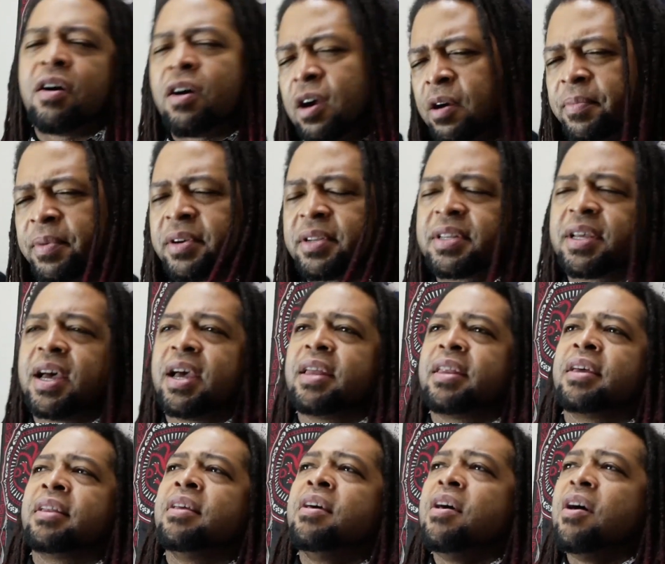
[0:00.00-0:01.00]
Armored
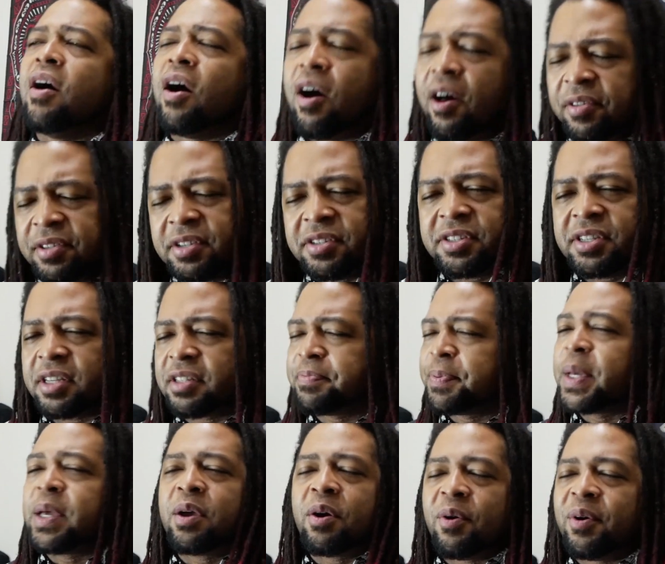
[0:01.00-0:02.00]
Titan, all this shit's
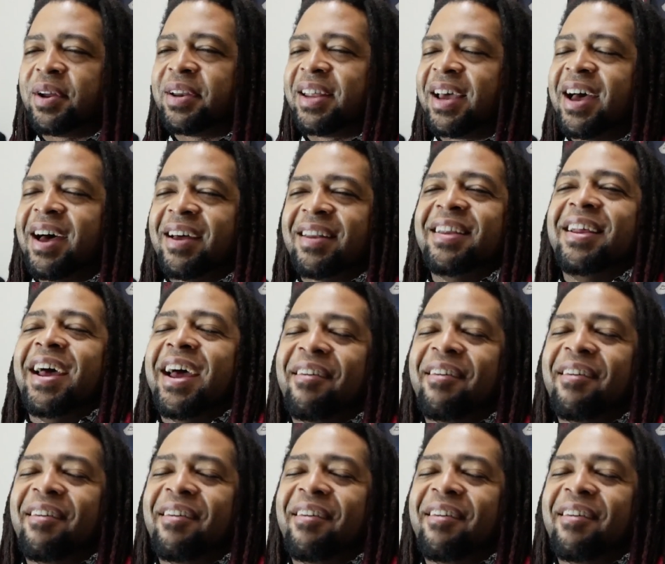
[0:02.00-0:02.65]
been going down.